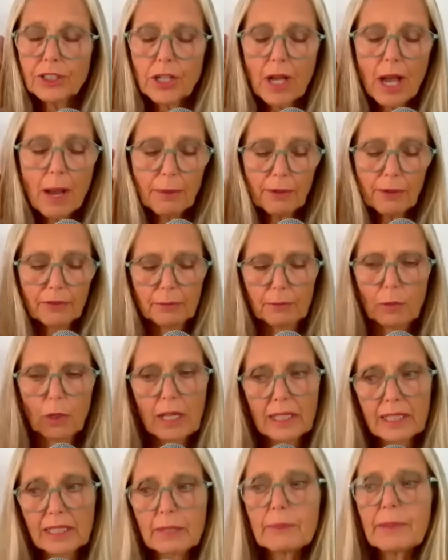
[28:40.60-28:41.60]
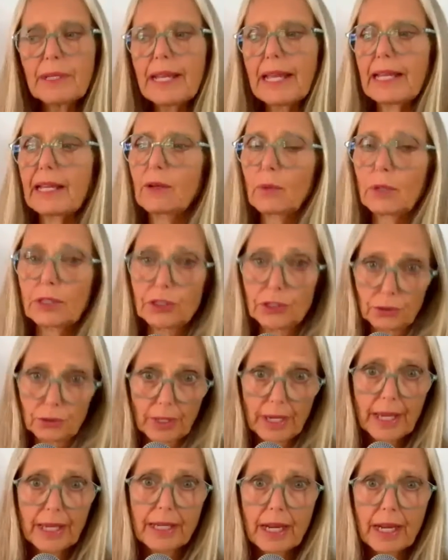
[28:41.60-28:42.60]
on top of eliminating what you
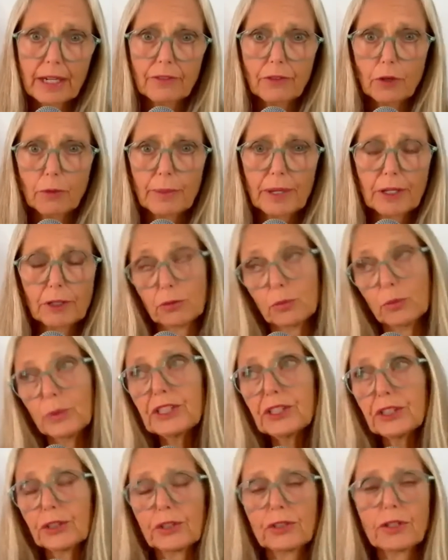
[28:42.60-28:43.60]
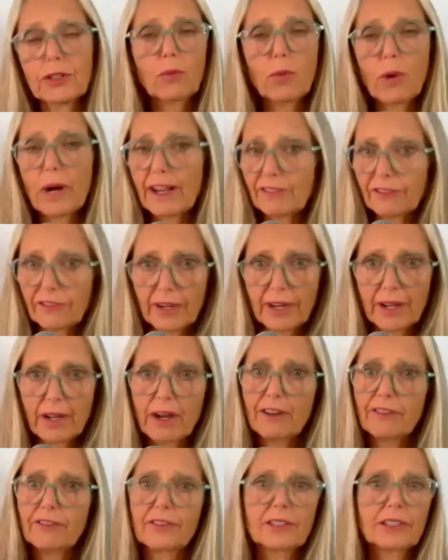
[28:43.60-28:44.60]
can out of your bedroom, we turn our Wi-Fi
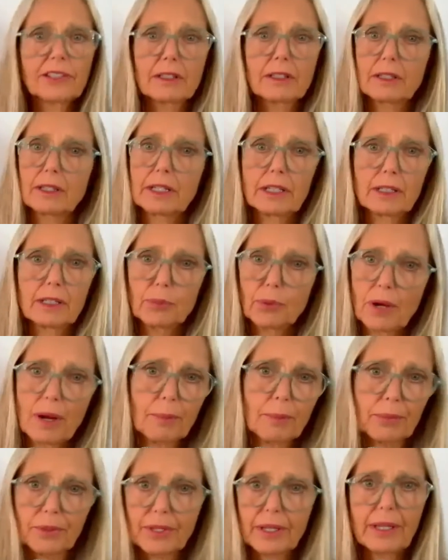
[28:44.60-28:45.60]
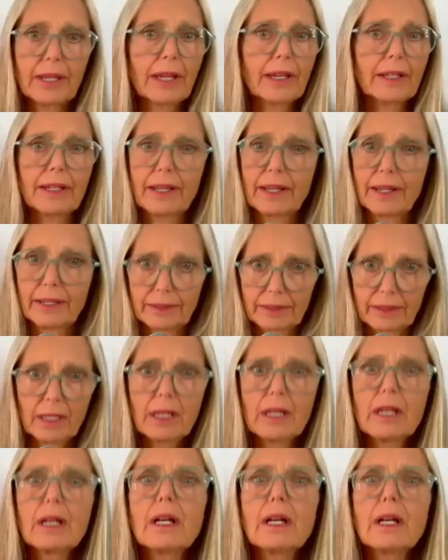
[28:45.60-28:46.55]
off in the property at night.